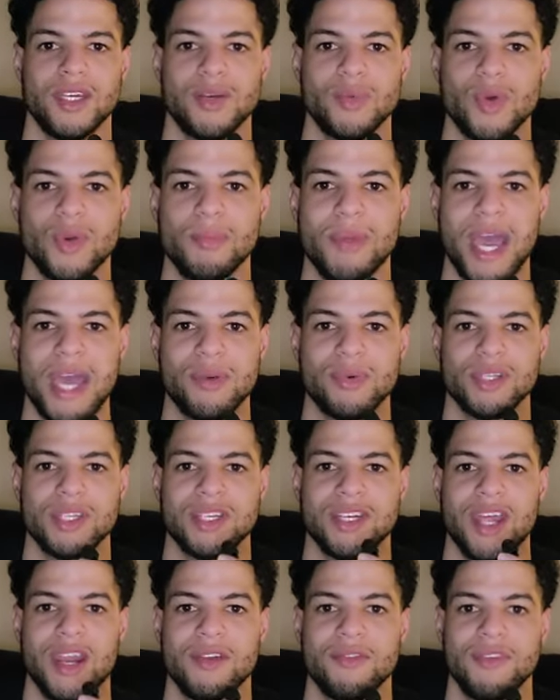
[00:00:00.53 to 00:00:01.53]
we're back with
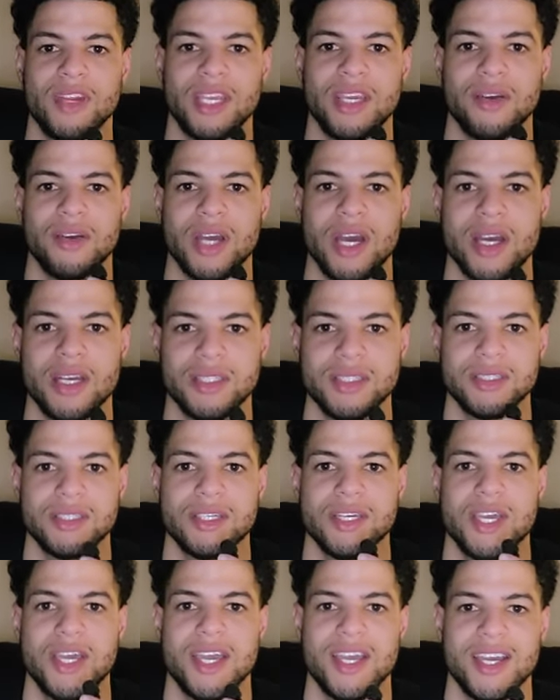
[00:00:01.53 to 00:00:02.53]
another video, guys.
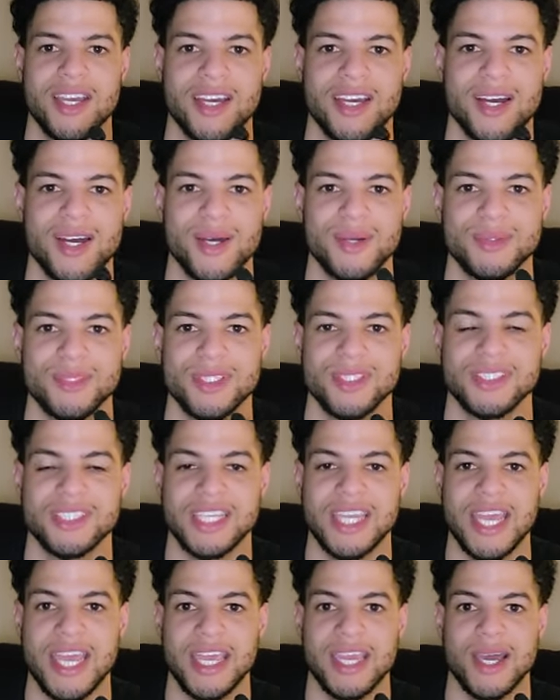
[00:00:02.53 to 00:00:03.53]
Um, so
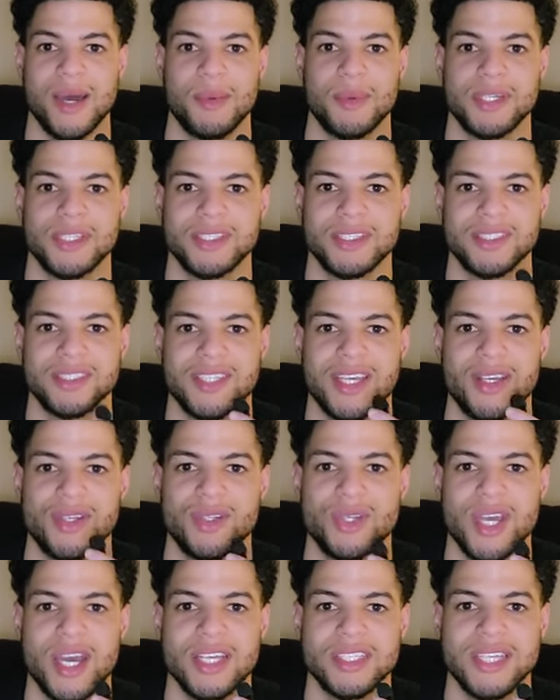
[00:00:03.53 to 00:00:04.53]
today I want to tell
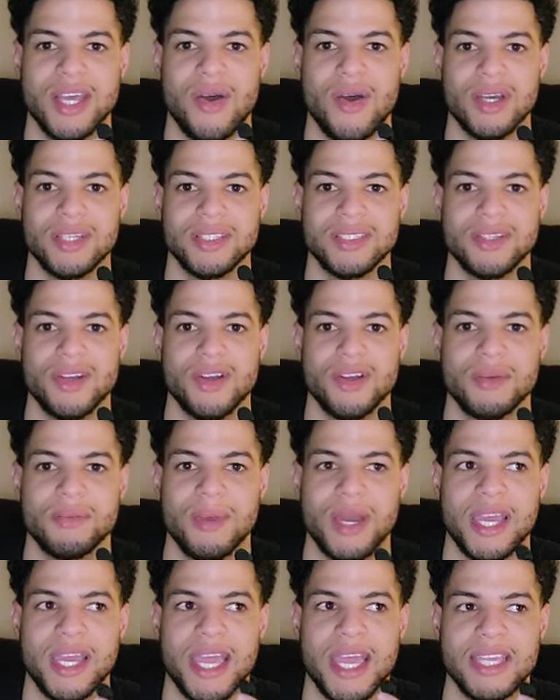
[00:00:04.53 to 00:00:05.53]
you guys how I started
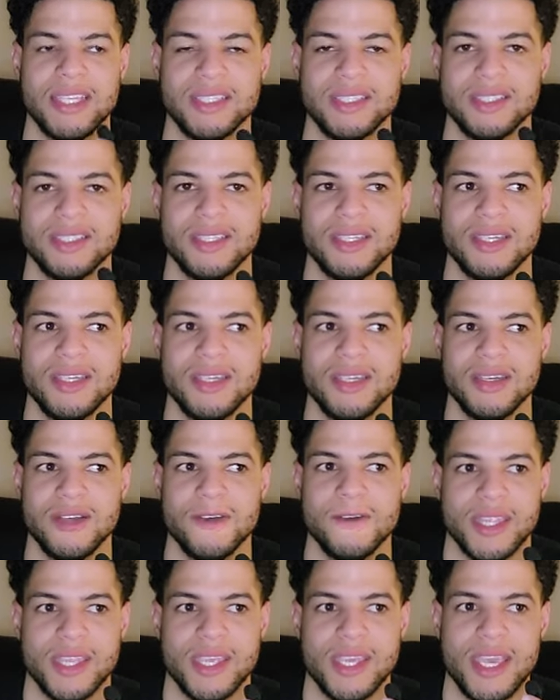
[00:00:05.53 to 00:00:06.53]
my agency
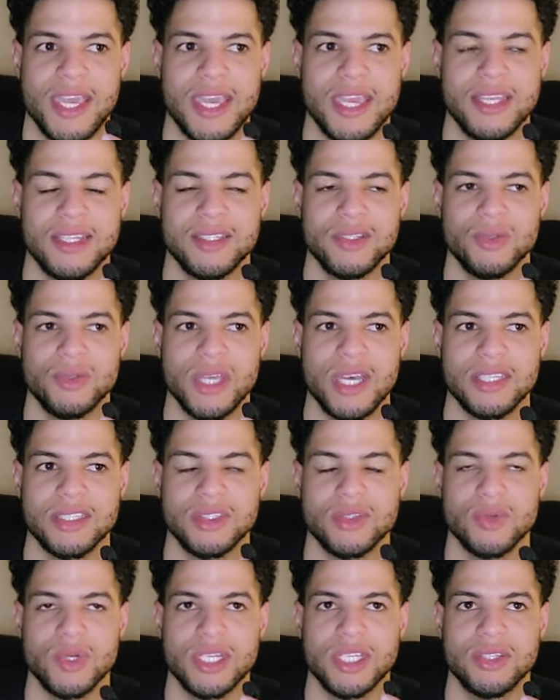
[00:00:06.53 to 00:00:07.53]
in
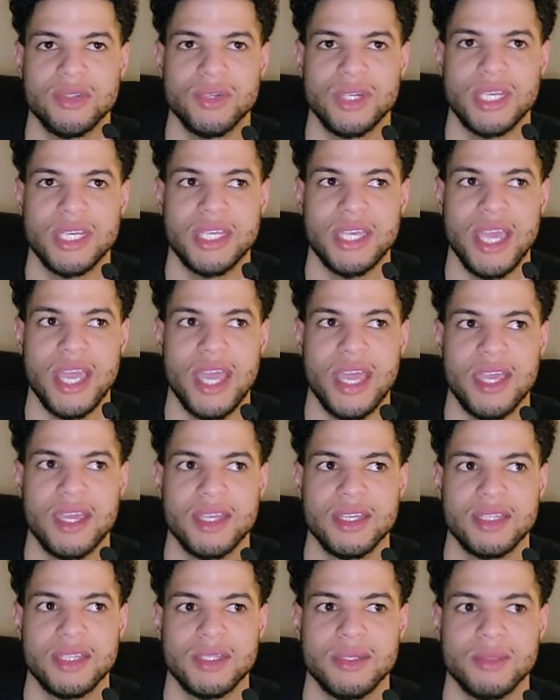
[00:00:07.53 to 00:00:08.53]
2023
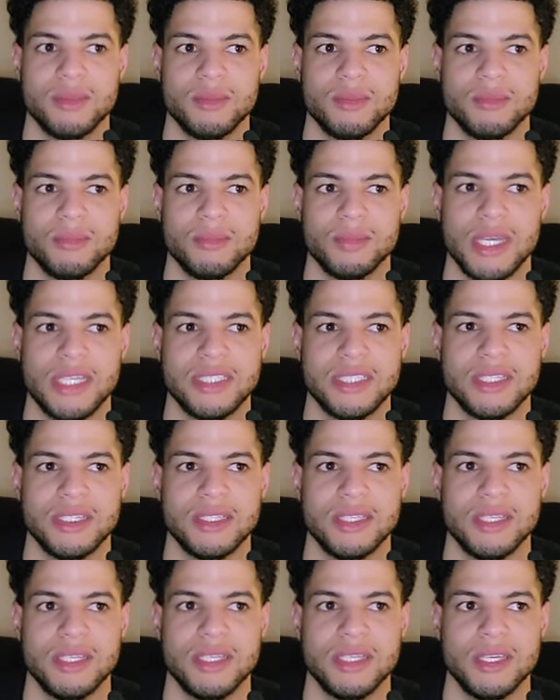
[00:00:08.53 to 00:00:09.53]
and
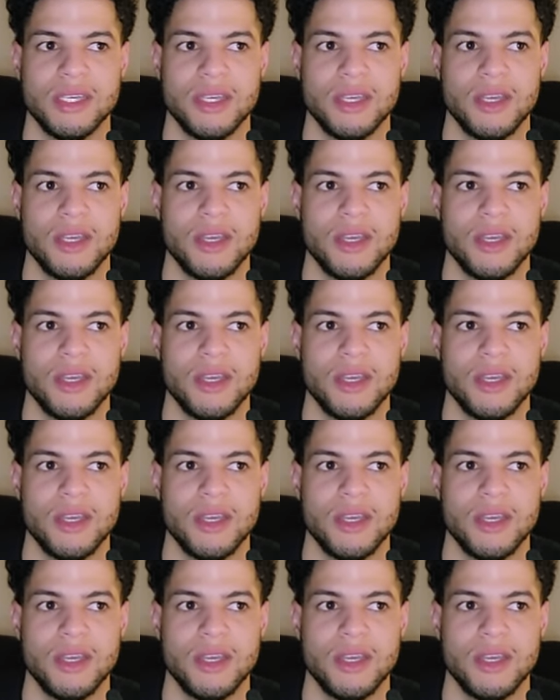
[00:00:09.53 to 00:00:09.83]
basically